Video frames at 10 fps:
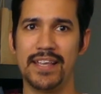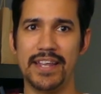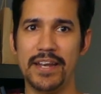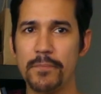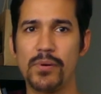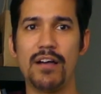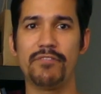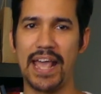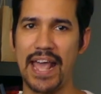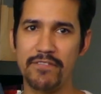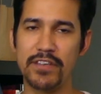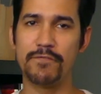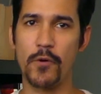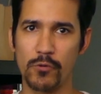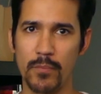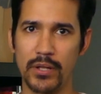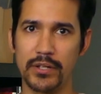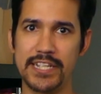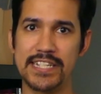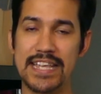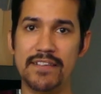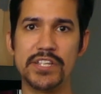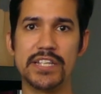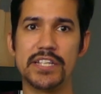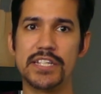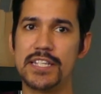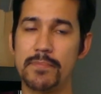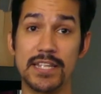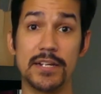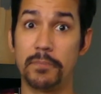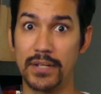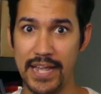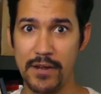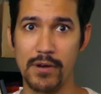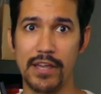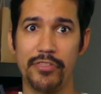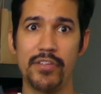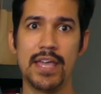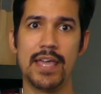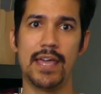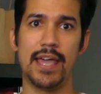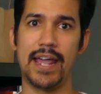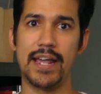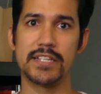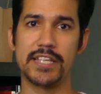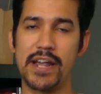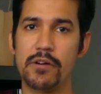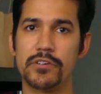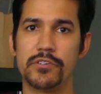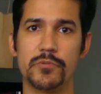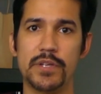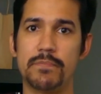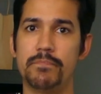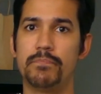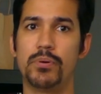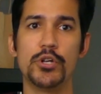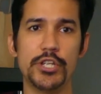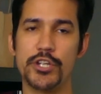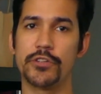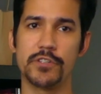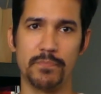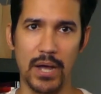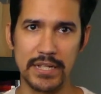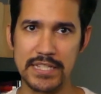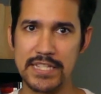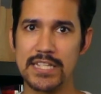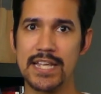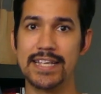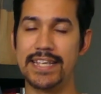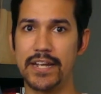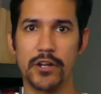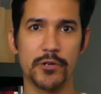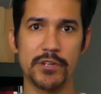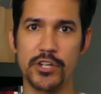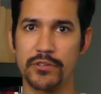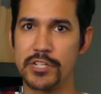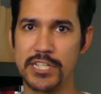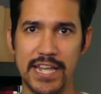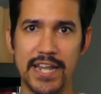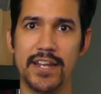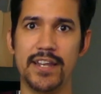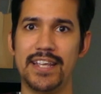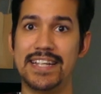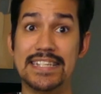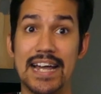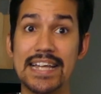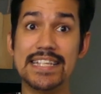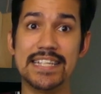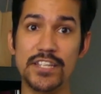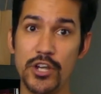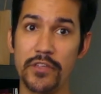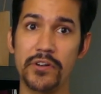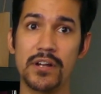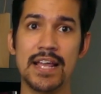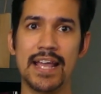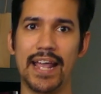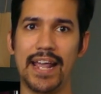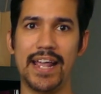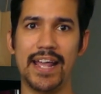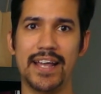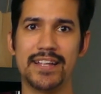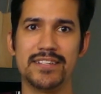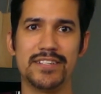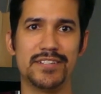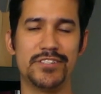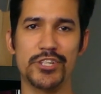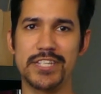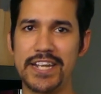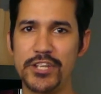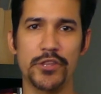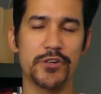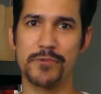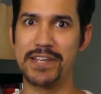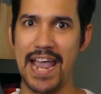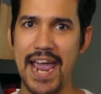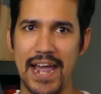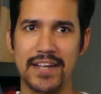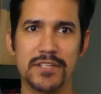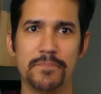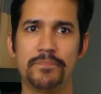In improv, having vulnerabilities gives us something to play with. As characters, we can push each other's buttons, get under each other's skin, entice each other, and just get each other to react.